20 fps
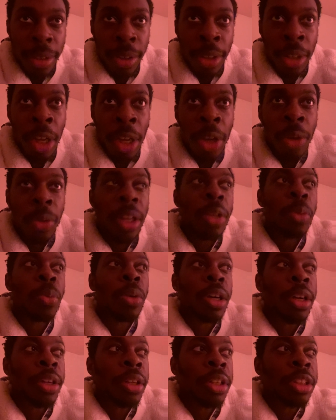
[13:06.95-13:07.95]
You know, we have to
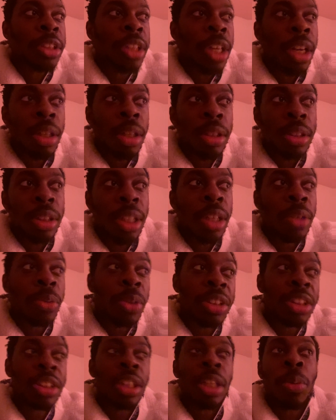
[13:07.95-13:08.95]
work on ourselves, and we
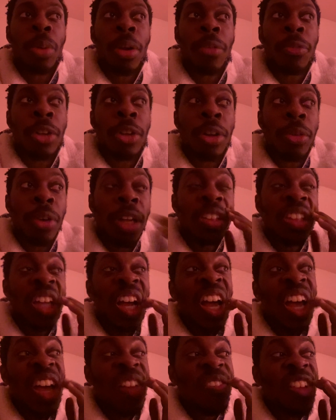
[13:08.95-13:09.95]
just have to wait for the right
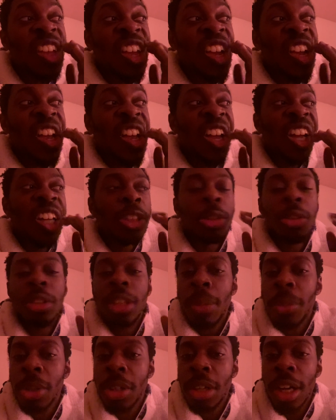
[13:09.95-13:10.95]
time to
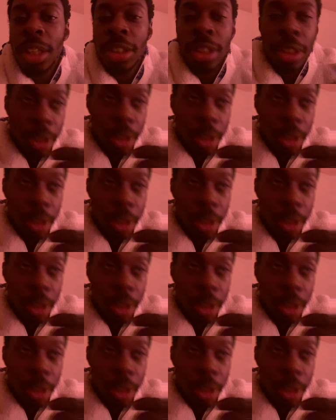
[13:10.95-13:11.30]
come across these